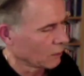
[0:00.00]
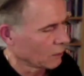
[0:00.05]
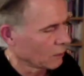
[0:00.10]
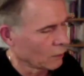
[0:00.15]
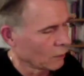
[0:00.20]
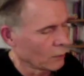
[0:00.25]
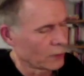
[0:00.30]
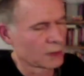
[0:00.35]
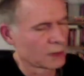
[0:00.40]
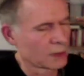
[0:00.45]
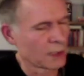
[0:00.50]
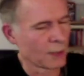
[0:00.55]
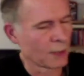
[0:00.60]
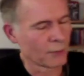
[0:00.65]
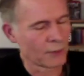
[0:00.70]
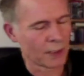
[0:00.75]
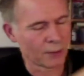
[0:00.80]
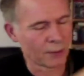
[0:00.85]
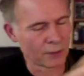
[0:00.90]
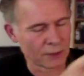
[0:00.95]
which
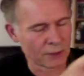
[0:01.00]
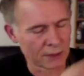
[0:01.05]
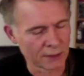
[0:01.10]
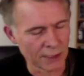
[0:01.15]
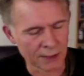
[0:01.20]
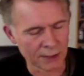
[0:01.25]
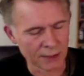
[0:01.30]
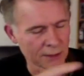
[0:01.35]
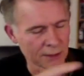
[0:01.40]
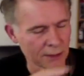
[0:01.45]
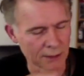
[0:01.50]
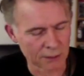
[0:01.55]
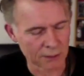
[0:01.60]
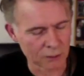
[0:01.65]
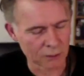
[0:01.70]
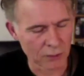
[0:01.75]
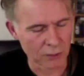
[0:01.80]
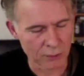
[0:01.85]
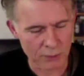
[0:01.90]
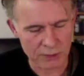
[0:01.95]
sometimes in technical
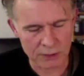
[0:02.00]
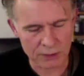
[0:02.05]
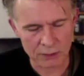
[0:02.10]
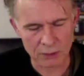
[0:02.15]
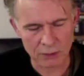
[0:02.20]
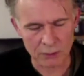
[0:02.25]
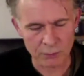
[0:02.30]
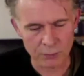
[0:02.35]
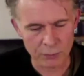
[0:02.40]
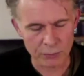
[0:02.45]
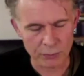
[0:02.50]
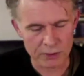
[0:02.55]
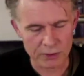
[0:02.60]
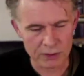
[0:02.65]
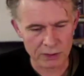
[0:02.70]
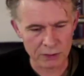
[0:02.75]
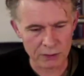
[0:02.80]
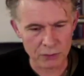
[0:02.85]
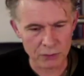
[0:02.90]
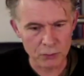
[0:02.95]
term it's called
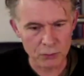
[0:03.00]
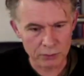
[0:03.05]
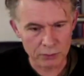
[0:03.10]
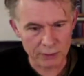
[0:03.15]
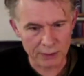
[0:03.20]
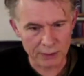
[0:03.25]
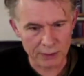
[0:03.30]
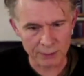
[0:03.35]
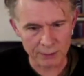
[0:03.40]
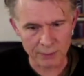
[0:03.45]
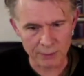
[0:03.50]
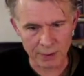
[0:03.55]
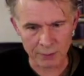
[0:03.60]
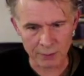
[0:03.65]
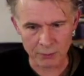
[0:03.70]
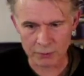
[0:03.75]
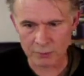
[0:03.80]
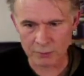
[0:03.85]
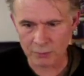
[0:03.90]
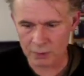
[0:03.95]
procedural
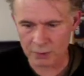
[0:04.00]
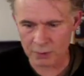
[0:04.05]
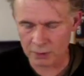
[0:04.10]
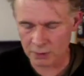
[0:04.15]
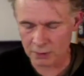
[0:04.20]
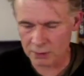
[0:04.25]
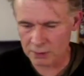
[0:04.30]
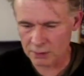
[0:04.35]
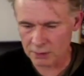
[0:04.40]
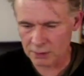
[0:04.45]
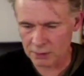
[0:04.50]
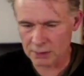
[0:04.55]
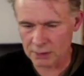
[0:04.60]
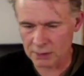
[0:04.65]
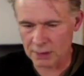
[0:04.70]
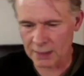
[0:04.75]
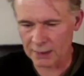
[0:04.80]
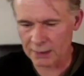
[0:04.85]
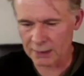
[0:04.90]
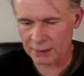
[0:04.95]
memory, because it's
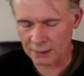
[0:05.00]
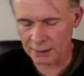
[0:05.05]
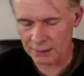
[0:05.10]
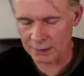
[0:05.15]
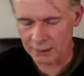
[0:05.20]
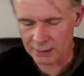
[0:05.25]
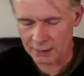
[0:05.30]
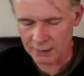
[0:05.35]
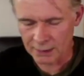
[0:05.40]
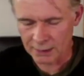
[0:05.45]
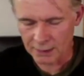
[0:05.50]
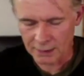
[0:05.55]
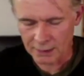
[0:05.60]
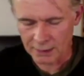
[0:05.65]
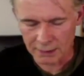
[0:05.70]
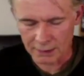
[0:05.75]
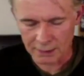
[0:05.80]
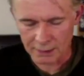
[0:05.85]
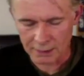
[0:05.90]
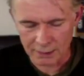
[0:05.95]
like
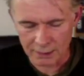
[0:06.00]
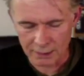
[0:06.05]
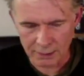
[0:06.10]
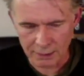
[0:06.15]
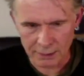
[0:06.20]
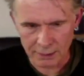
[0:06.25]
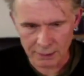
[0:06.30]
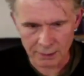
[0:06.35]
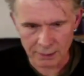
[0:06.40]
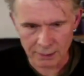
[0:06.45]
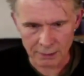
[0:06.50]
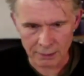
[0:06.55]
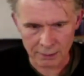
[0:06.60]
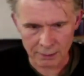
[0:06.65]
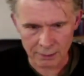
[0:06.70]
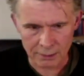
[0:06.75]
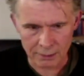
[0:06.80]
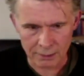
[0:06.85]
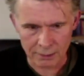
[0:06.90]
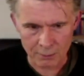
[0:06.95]

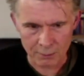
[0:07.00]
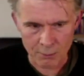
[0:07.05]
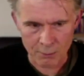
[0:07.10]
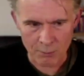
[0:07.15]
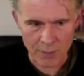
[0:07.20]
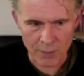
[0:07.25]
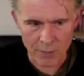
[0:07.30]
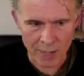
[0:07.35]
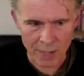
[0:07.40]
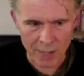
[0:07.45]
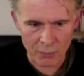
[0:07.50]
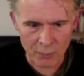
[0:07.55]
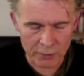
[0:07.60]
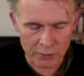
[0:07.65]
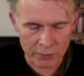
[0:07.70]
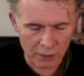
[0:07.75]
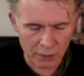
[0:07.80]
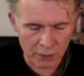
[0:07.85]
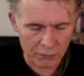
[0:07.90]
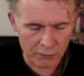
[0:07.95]
the
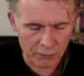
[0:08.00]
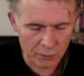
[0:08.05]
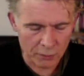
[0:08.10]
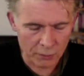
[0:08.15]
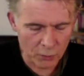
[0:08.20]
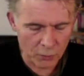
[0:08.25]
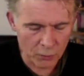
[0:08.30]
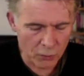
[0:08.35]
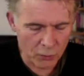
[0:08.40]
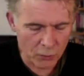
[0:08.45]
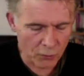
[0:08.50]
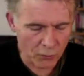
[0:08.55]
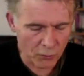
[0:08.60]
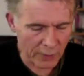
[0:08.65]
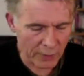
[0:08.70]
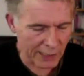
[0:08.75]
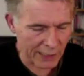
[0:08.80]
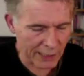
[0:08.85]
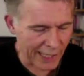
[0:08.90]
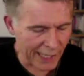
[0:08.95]
memory of a
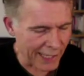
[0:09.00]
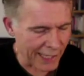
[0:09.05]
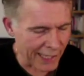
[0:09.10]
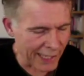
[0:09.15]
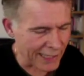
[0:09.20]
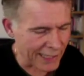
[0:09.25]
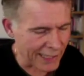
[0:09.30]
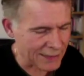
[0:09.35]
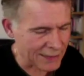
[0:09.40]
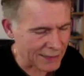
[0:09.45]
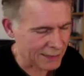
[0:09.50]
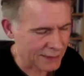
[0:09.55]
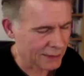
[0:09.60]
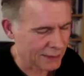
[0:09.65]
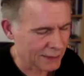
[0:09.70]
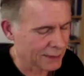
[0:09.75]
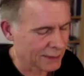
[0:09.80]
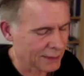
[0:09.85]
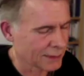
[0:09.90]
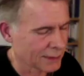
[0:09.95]
movement as
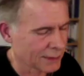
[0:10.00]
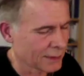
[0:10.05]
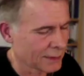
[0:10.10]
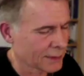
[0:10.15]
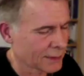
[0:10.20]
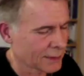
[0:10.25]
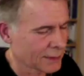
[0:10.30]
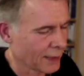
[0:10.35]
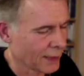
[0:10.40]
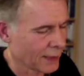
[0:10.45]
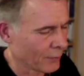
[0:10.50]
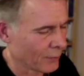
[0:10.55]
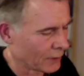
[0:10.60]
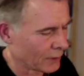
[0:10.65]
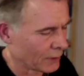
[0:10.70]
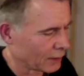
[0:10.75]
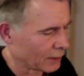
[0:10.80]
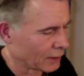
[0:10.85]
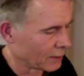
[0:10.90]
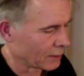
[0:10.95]
it is
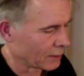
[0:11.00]
happening.